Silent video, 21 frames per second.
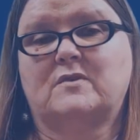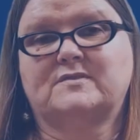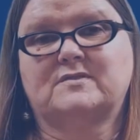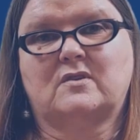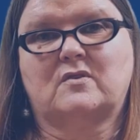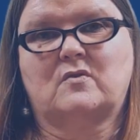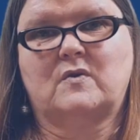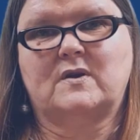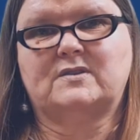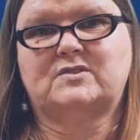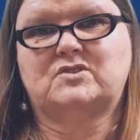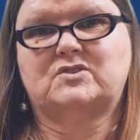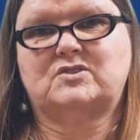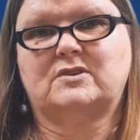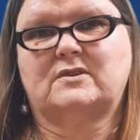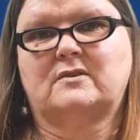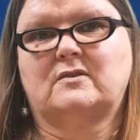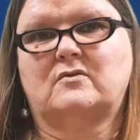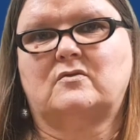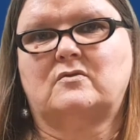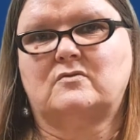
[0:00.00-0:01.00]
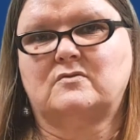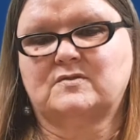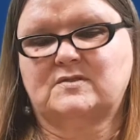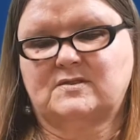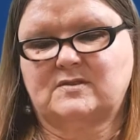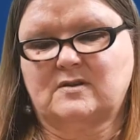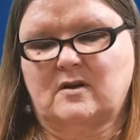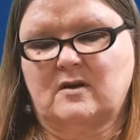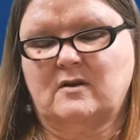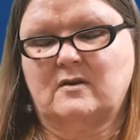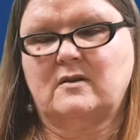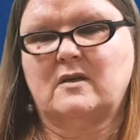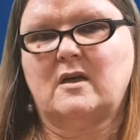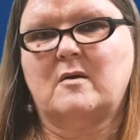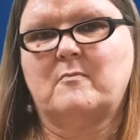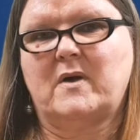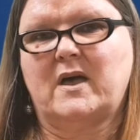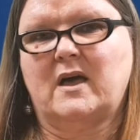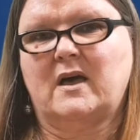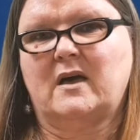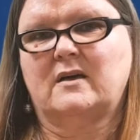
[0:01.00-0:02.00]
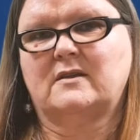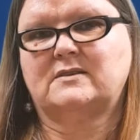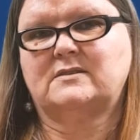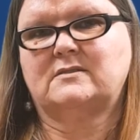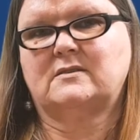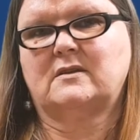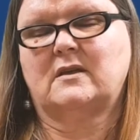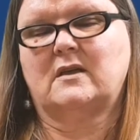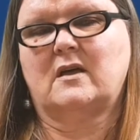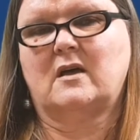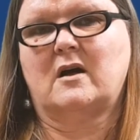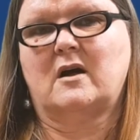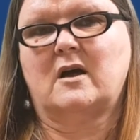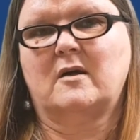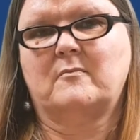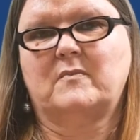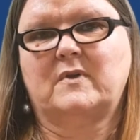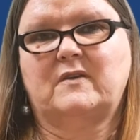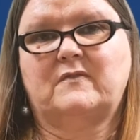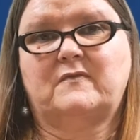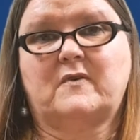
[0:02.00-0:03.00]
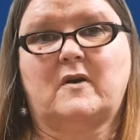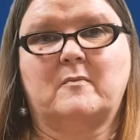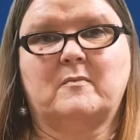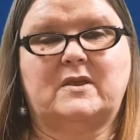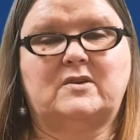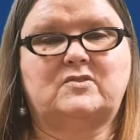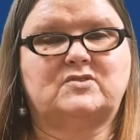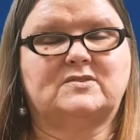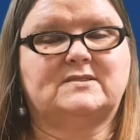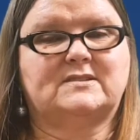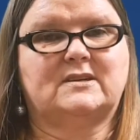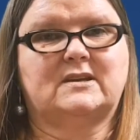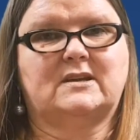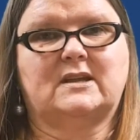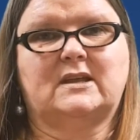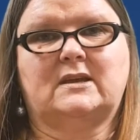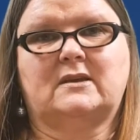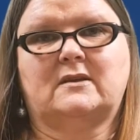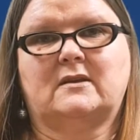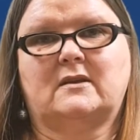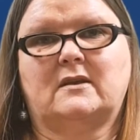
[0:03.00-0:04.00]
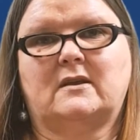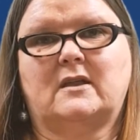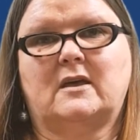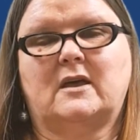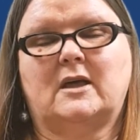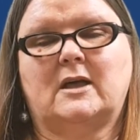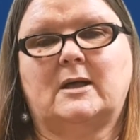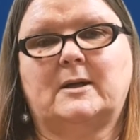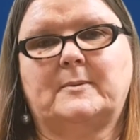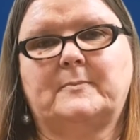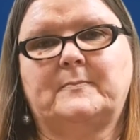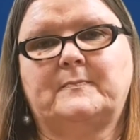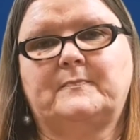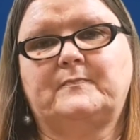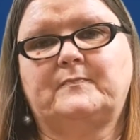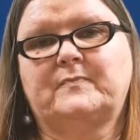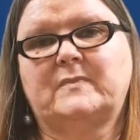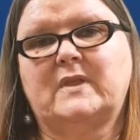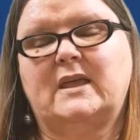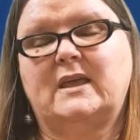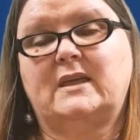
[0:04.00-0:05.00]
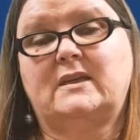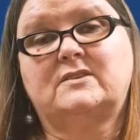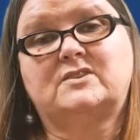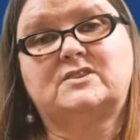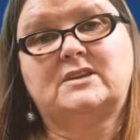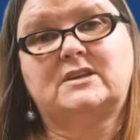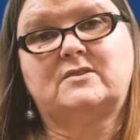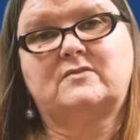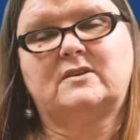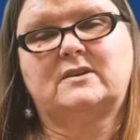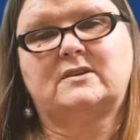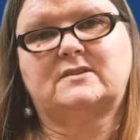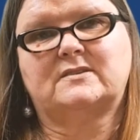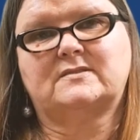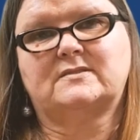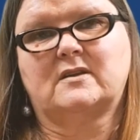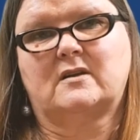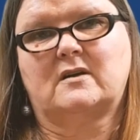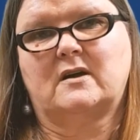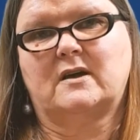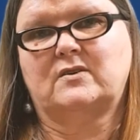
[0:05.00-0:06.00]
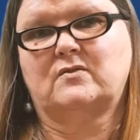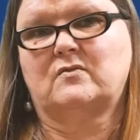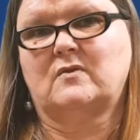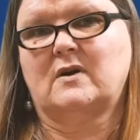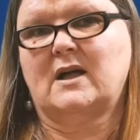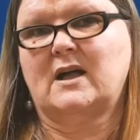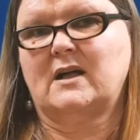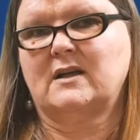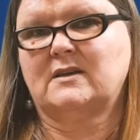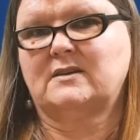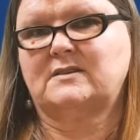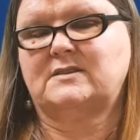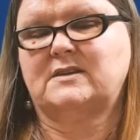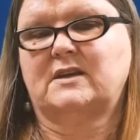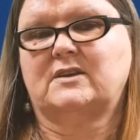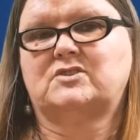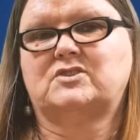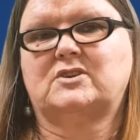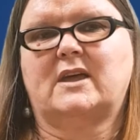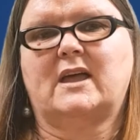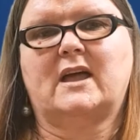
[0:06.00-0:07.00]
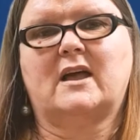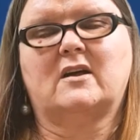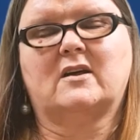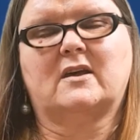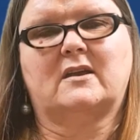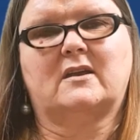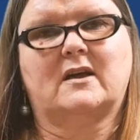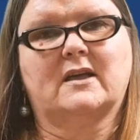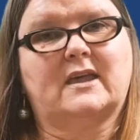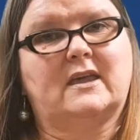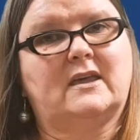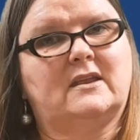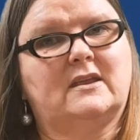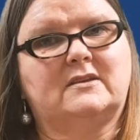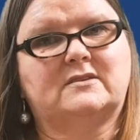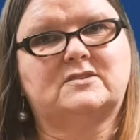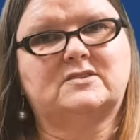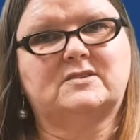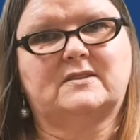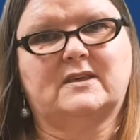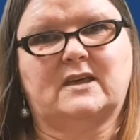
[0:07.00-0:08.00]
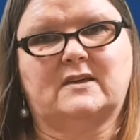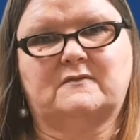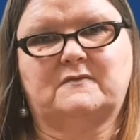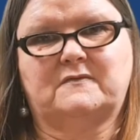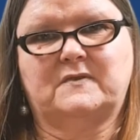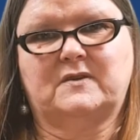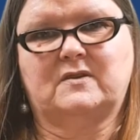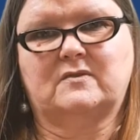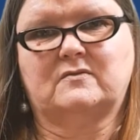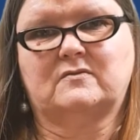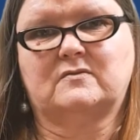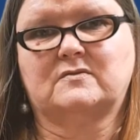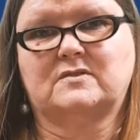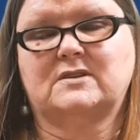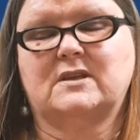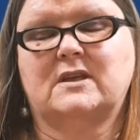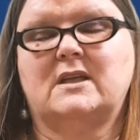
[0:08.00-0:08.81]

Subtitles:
a question also about if I'm interested in interior design or architecture, how can I get into that field?